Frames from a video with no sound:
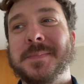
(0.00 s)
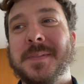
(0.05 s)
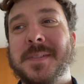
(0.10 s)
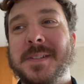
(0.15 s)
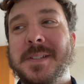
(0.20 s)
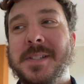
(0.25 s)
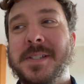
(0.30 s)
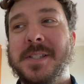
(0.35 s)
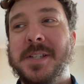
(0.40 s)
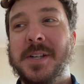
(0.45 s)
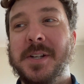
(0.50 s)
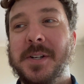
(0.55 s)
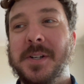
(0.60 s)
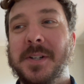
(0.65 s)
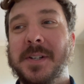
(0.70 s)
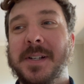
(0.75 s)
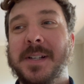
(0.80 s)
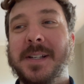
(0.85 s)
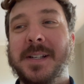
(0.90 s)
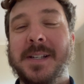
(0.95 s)

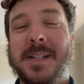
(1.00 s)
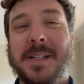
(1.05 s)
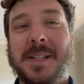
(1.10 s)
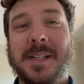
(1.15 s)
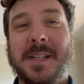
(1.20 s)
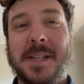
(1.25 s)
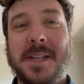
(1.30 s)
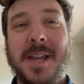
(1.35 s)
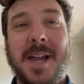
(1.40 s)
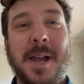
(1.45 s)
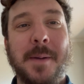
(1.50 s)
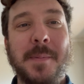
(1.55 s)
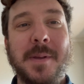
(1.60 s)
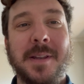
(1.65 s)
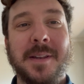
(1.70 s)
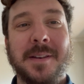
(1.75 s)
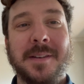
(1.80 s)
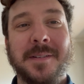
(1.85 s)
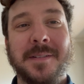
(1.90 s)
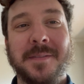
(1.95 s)
So yeah, I
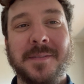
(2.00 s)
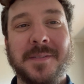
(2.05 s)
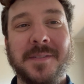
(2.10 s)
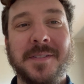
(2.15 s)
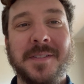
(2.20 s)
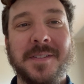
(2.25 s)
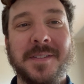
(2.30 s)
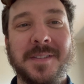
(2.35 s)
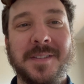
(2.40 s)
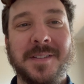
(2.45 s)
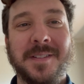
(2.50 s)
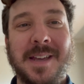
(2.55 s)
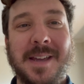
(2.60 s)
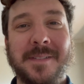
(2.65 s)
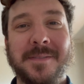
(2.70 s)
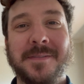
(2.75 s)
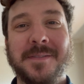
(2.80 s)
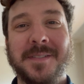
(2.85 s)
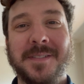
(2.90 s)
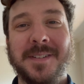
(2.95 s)
mean,
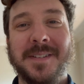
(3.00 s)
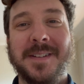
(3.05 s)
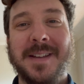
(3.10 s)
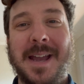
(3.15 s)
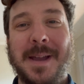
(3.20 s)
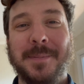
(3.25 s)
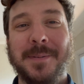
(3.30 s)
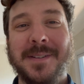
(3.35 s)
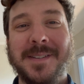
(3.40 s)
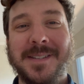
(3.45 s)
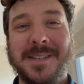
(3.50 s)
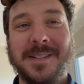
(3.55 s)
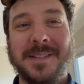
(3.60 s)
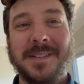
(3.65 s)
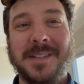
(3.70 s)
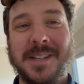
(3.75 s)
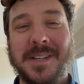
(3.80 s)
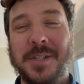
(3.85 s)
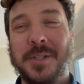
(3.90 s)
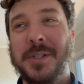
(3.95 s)
life happens and
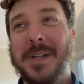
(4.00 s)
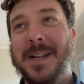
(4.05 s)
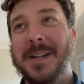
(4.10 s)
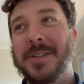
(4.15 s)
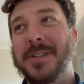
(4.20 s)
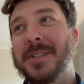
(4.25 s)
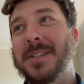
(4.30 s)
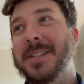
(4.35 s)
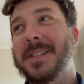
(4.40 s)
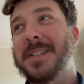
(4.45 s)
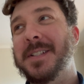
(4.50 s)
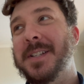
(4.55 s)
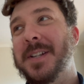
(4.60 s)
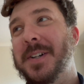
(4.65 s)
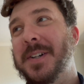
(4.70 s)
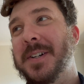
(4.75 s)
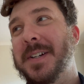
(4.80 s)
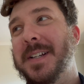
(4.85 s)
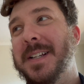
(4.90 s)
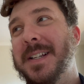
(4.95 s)
things change.
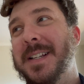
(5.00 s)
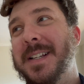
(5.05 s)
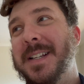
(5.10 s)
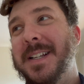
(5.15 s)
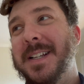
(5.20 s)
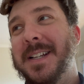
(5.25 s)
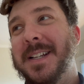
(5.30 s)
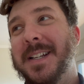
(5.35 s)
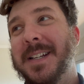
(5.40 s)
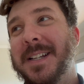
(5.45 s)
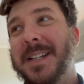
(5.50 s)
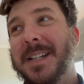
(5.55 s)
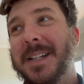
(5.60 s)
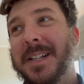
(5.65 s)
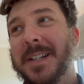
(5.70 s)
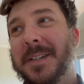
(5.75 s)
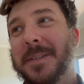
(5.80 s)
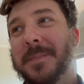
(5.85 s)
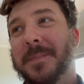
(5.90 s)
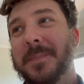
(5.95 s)
So
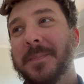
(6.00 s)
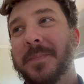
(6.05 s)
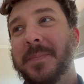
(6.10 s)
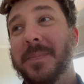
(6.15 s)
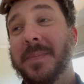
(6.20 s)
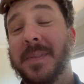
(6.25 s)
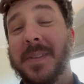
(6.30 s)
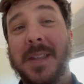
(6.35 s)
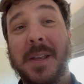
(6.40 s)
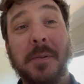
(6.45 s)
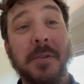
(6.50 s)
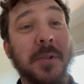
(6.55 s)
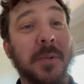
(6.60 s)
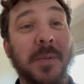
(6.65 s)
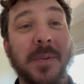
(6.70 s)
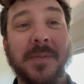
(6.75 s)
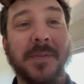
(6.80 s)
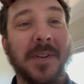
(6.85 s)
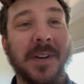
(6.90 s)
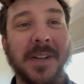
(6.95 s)
it was a
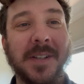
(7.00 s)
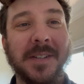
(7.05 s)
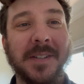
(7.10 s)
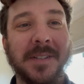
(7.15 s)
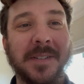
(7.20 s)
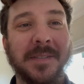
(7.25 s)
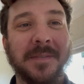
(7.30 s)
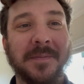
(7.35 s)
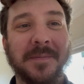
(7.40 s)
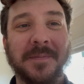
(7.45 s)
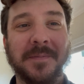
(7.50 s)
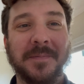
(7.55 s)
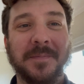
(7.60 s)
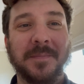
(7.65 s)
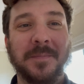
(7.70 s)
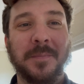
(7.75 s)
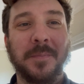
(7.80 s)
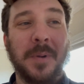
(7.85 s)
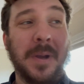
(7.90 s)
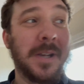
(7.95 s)
really fun
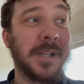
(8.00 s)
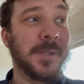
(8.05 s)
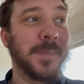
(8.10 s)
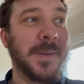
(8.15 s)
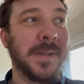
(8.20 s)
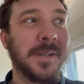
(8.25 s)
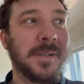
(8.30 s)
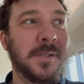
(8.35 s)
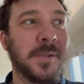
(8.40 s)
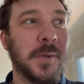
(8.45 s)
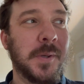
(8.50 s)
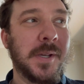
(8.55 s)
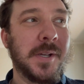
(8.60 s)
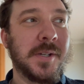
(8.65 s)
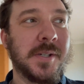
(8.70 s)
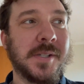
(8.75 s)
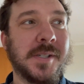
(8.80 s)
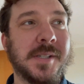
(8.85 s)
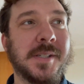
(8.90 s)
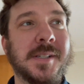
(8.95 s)
way to spend 2
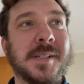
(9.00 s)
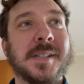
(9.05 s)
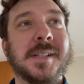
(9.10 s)
years